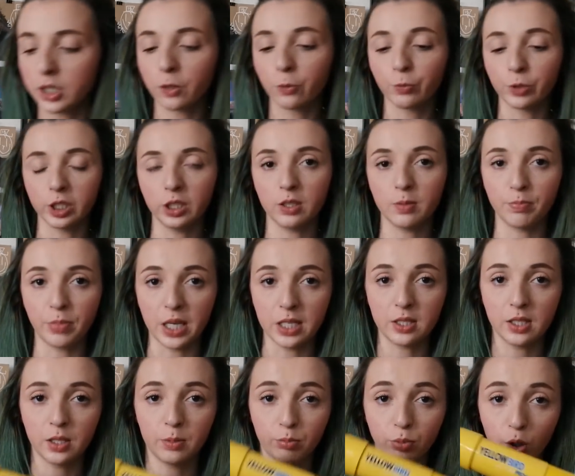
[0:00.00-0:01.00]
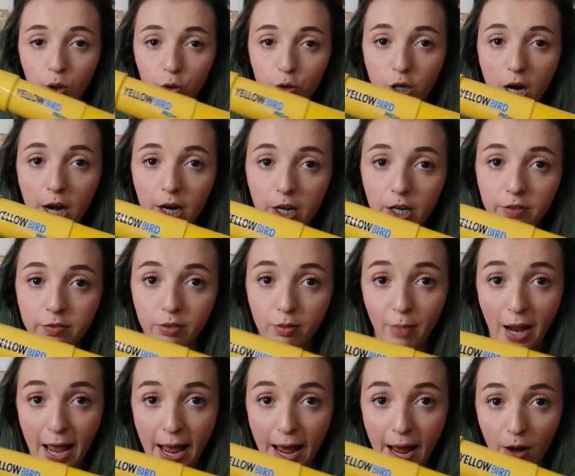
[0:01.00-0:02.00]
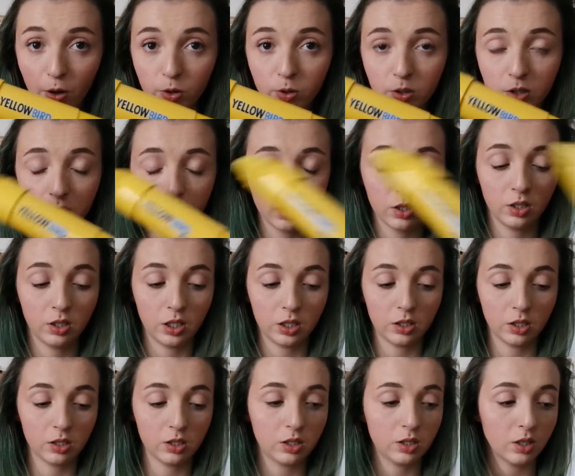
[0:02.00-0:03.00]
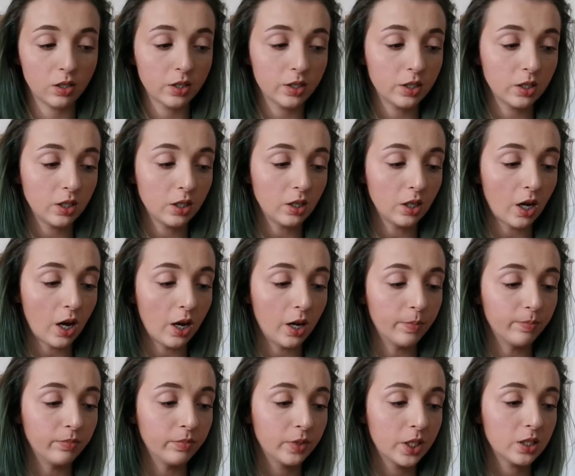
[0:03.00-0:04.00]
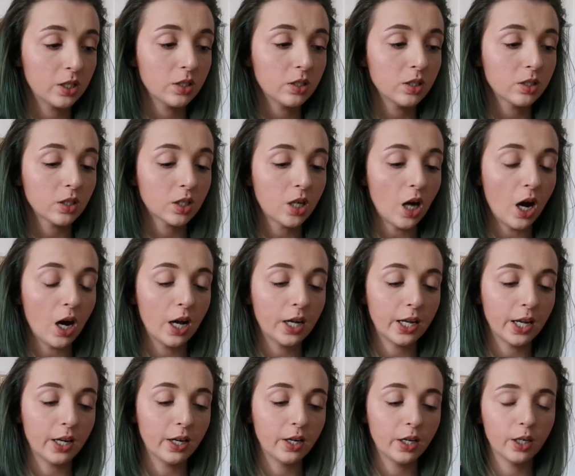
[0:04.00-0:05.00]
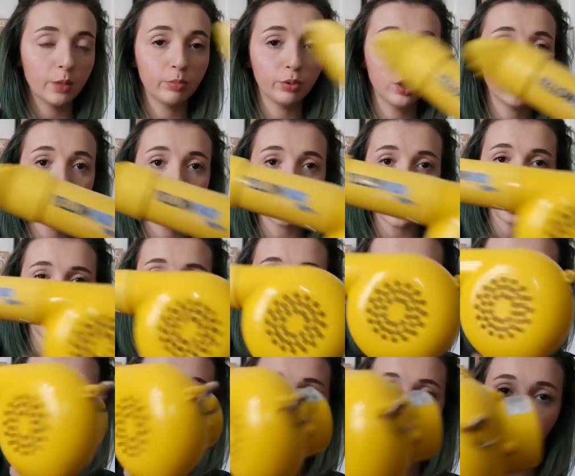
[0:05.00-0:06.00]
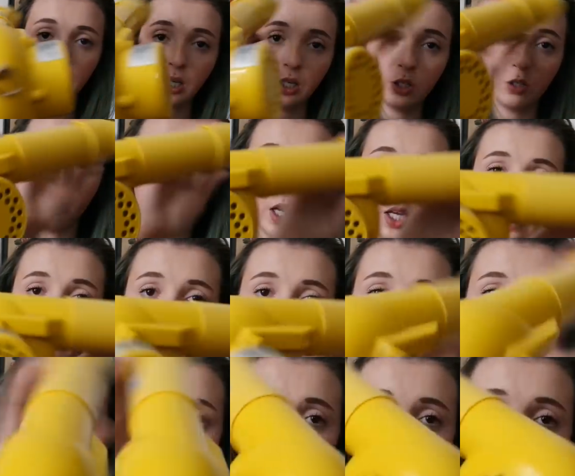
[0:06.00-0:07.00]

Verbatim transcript: like a really basic blow dryer for my house. This is seriously, um, this is just a Conair blow dryer. You may have seen